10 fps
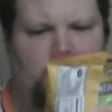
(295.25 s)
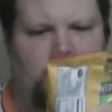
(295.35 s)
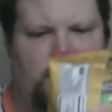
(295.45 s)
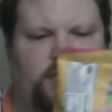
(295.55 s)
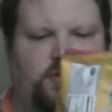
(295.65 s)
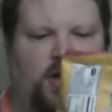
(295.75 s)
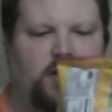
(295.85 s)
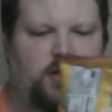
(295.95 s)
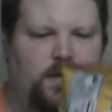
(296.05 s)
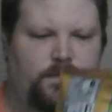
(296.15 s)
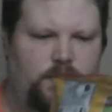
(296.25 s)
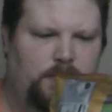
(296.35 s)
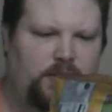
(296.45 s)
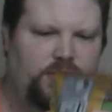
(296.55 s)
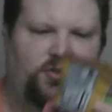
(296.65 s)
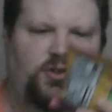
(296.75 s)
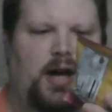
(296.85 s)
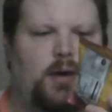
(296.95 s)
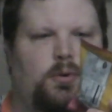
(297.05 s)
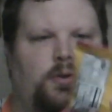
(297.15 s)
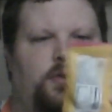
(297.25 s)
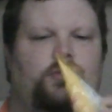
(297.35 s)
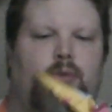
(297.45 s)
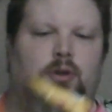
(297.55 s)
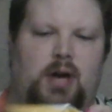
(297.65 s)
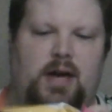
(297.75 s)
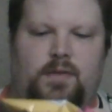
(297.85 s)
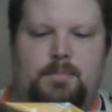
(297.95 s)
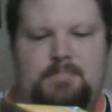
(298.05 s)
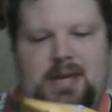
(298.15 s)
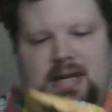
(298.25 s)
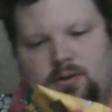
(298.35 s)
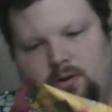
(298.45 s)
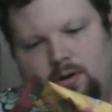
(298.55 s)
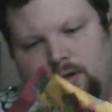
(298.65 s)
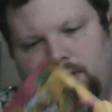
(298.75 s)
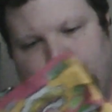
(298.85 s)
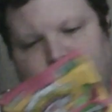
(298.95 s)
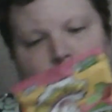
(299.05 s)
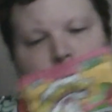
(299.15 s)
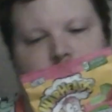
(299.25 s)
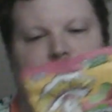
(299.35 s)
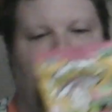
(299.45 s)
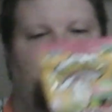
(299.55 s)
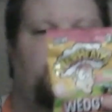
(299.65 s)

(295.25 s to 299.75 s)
It's uncomfortably sour. This one don't have a meter on it. Oh, it does have a